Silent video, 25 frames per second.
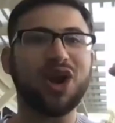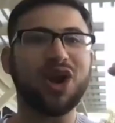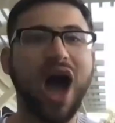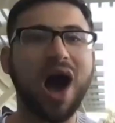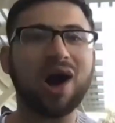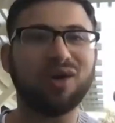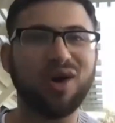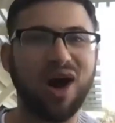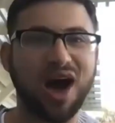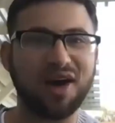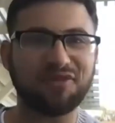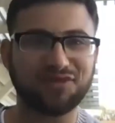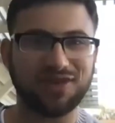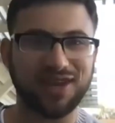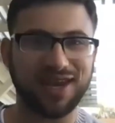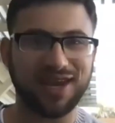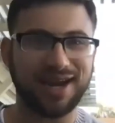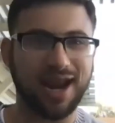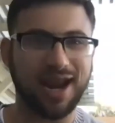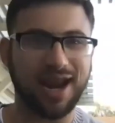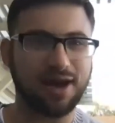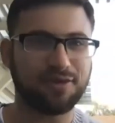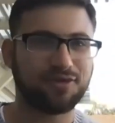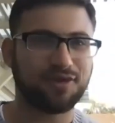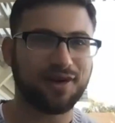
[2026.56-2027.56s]
are not lofty
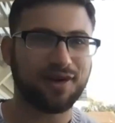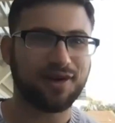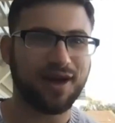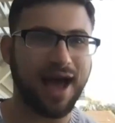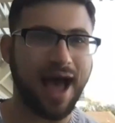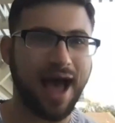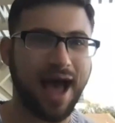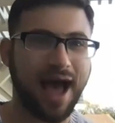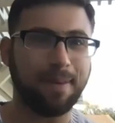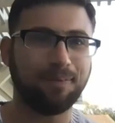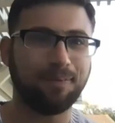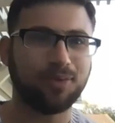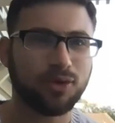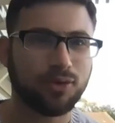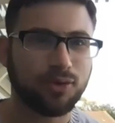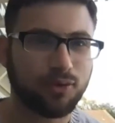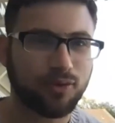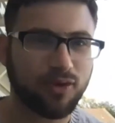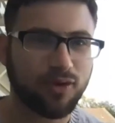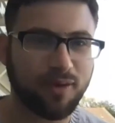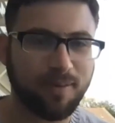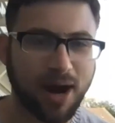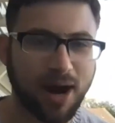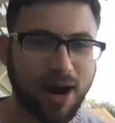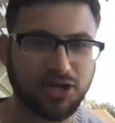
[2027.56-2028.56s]
enough.
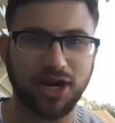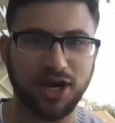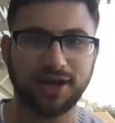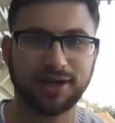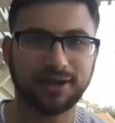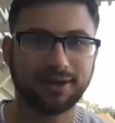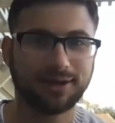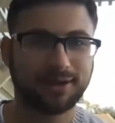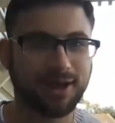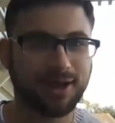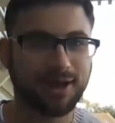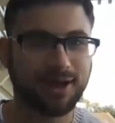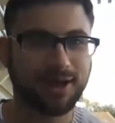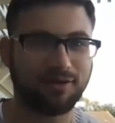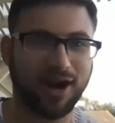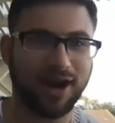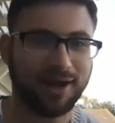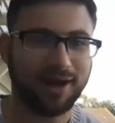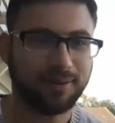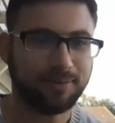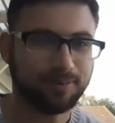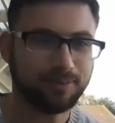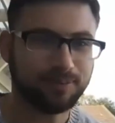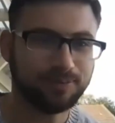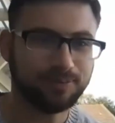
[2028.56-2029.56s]
Marsha, go for it.